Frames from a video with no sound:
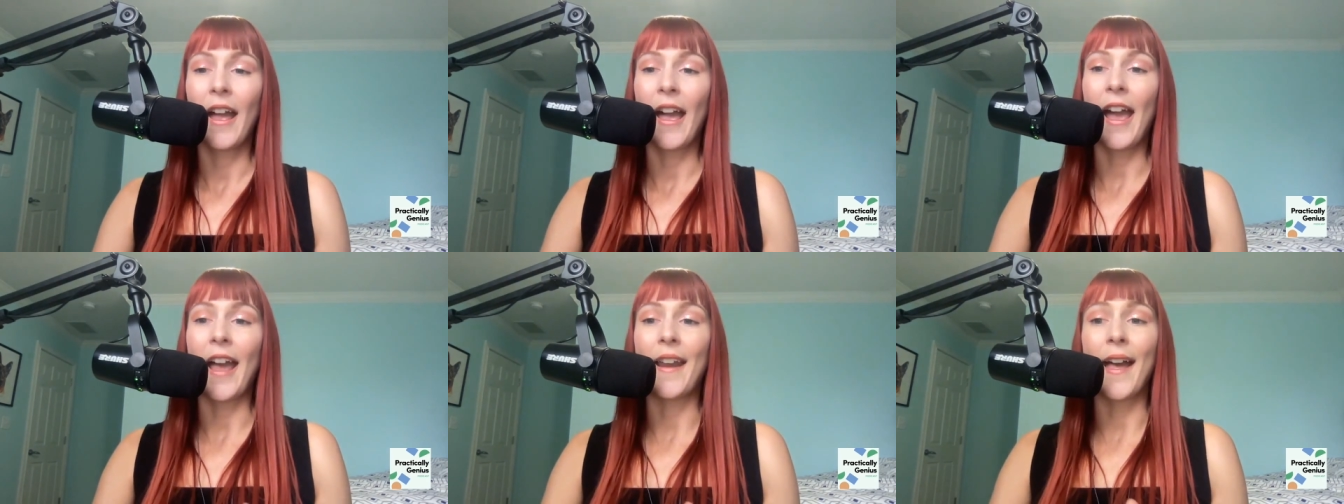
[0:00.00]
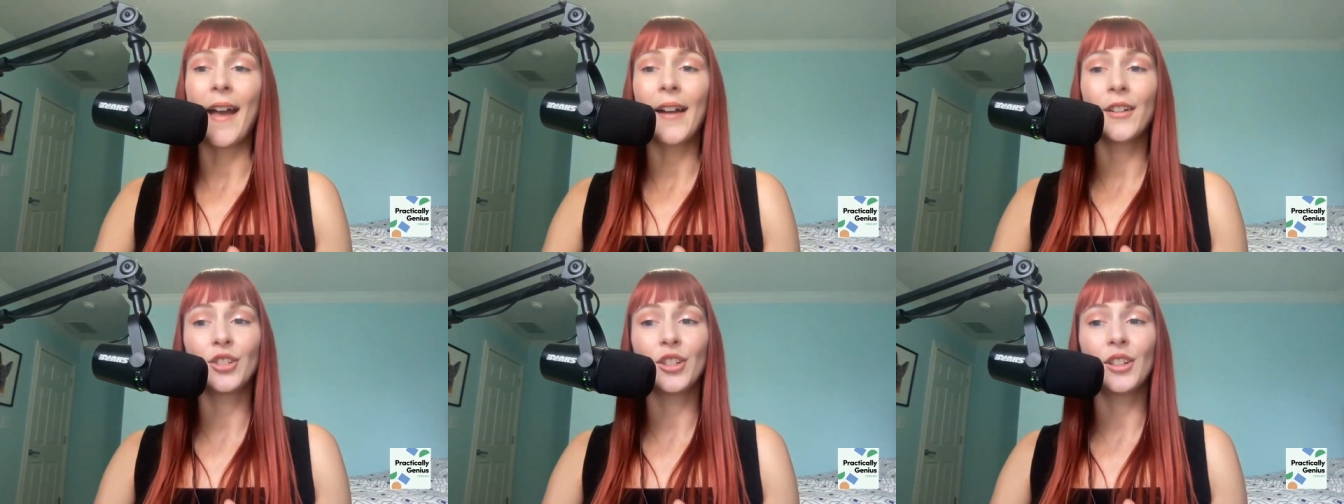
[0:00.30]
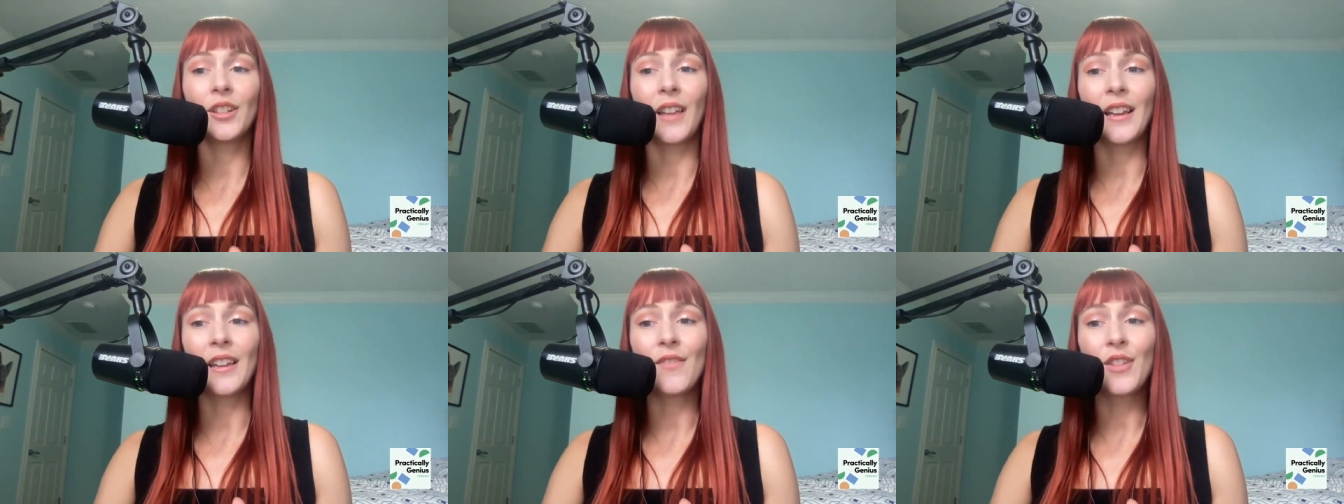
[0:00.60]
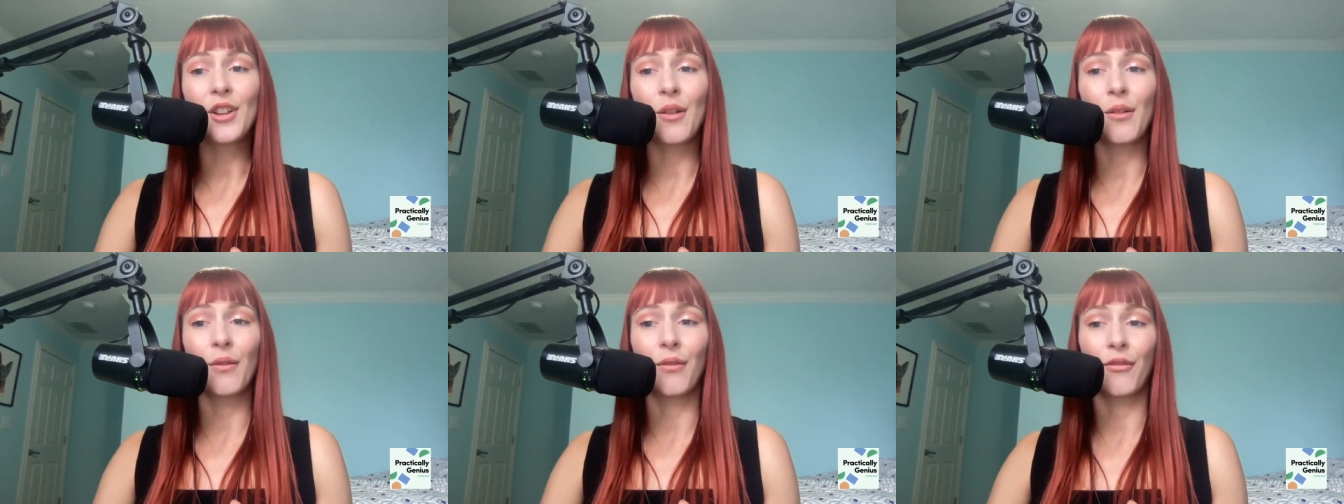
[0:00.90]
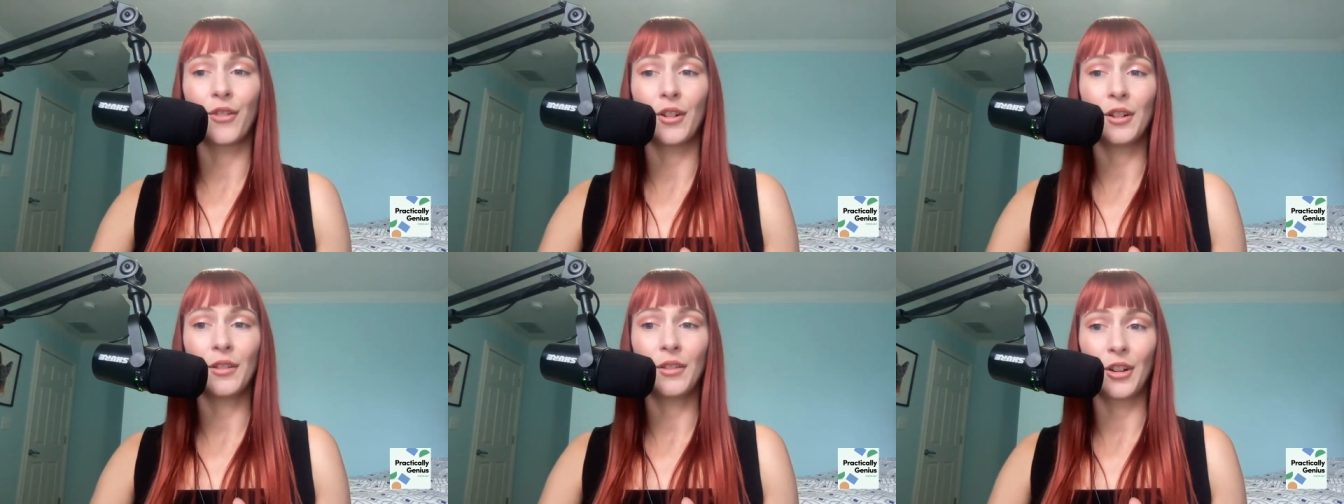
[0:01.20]
And actually, they even go
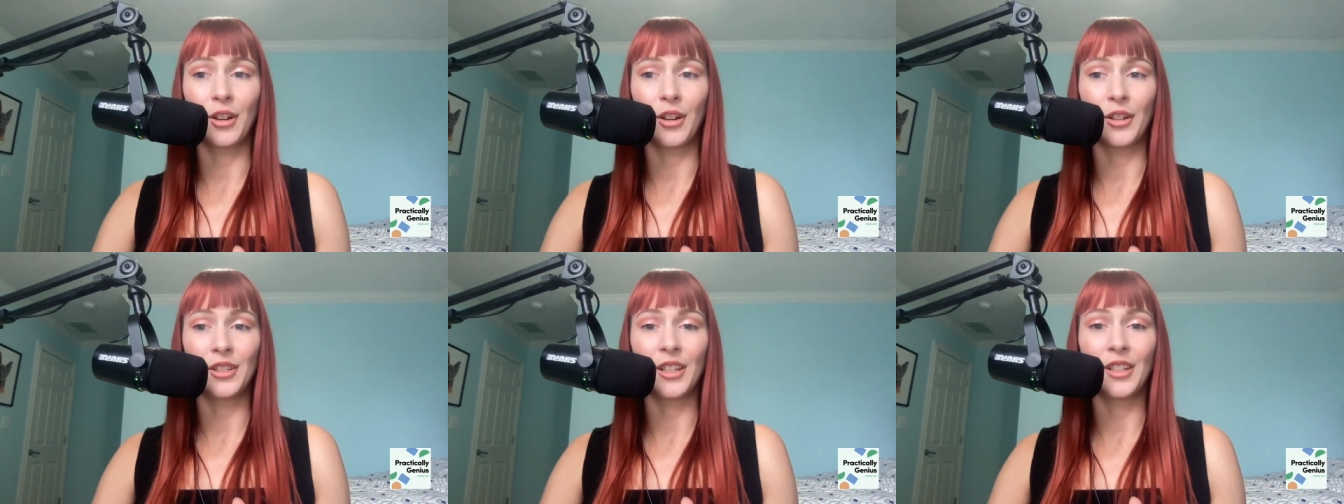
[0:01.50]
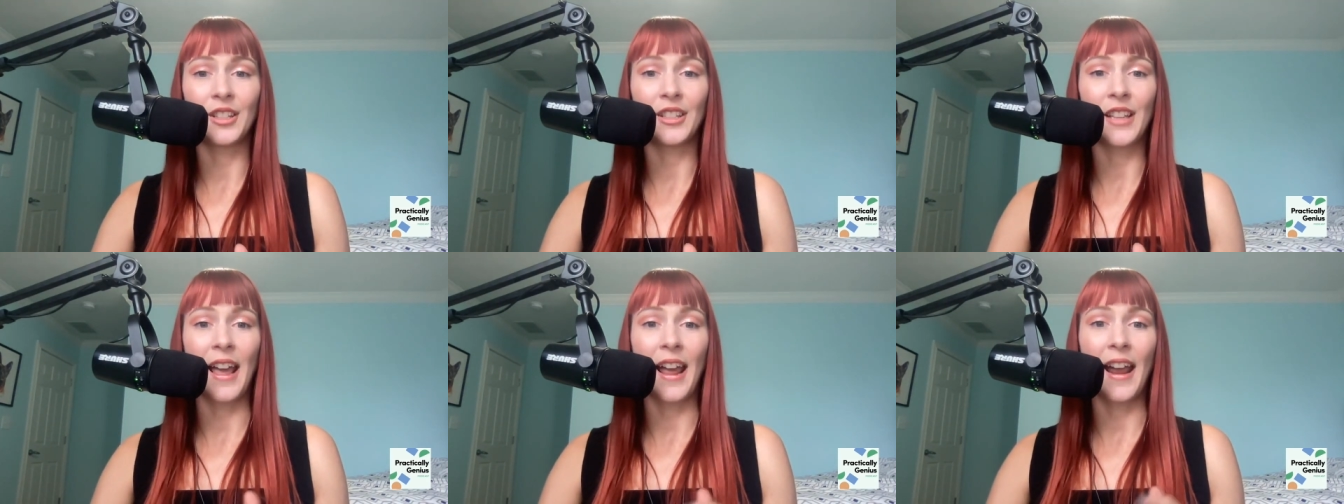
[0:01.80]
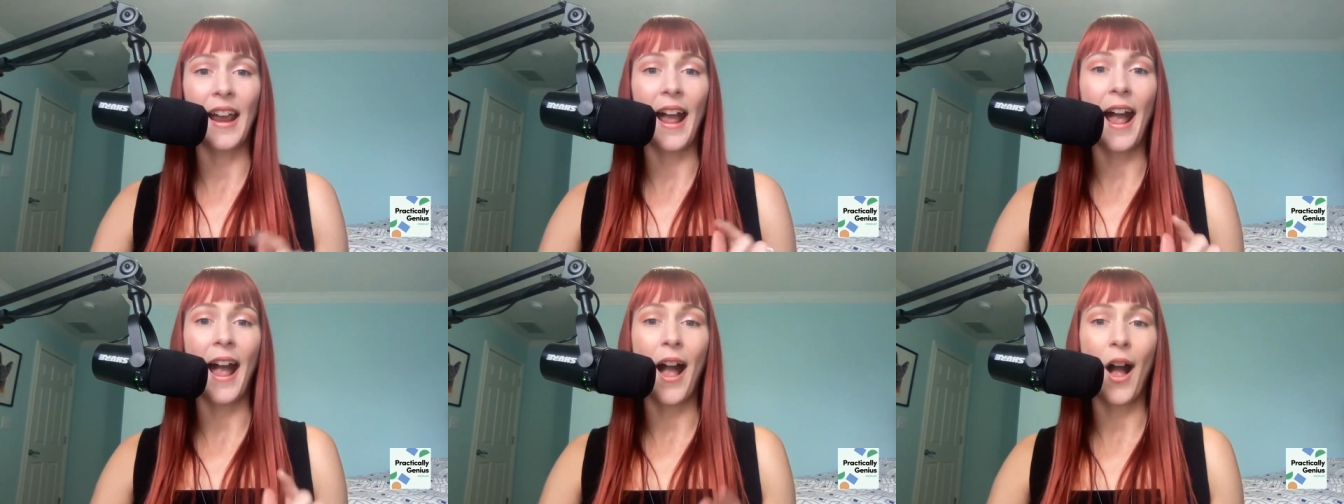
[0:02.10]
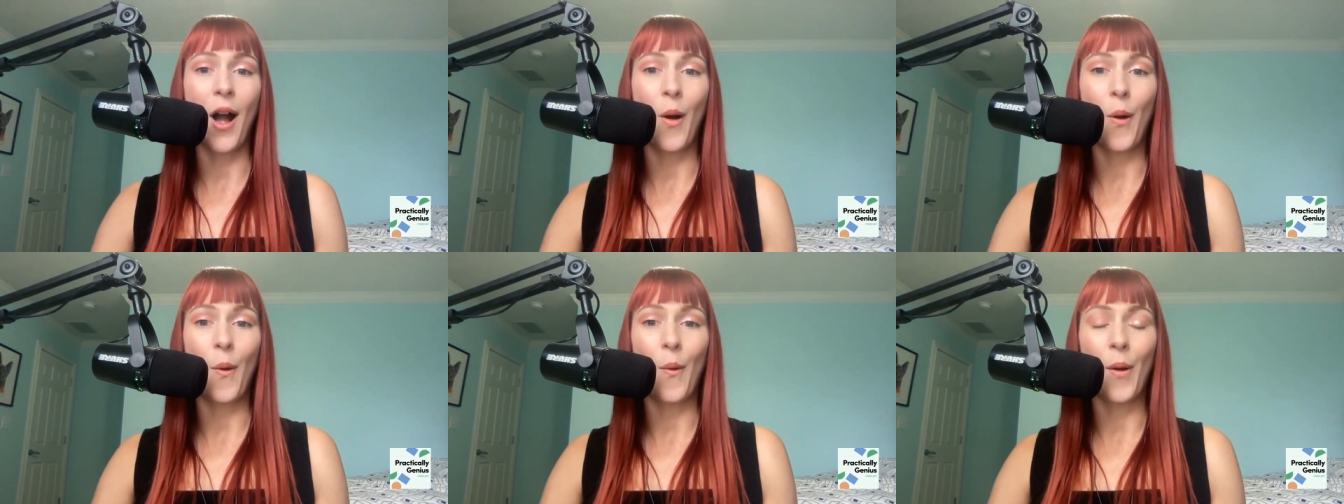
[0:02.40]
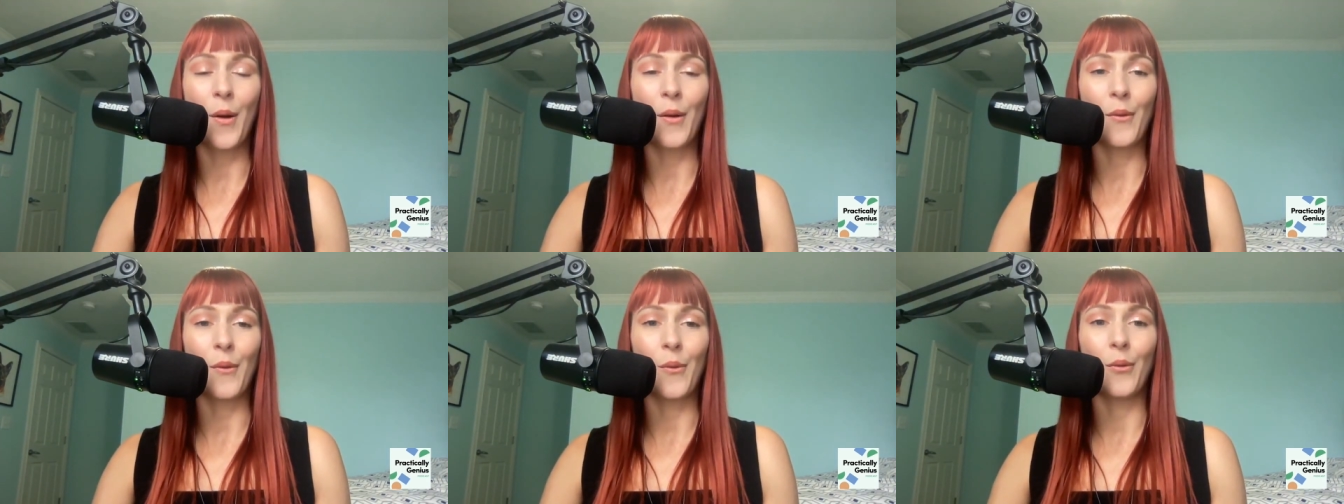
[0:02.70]
further to say
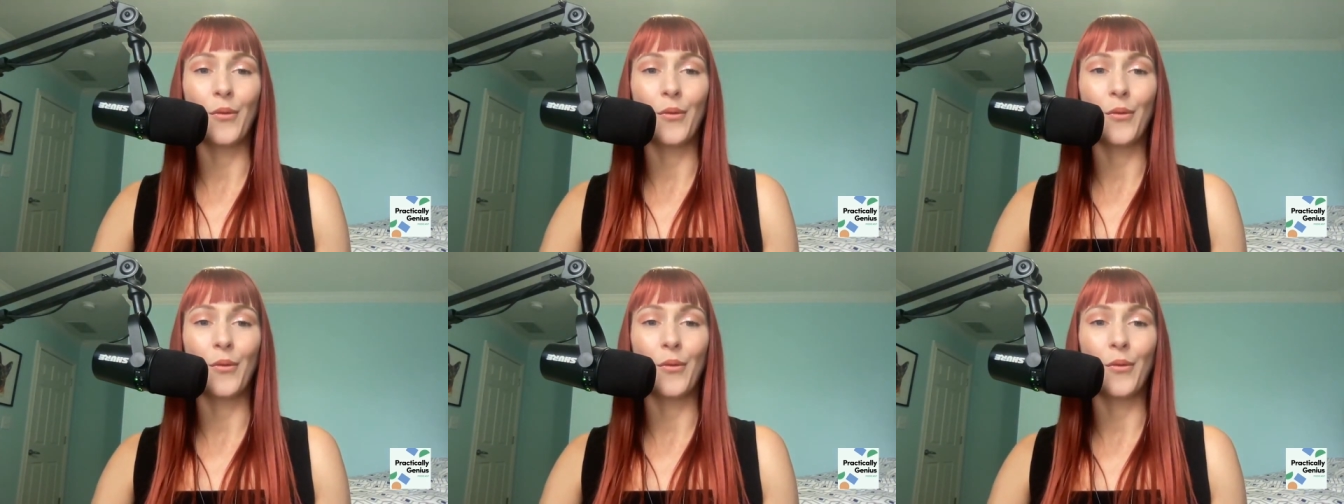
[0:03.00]
how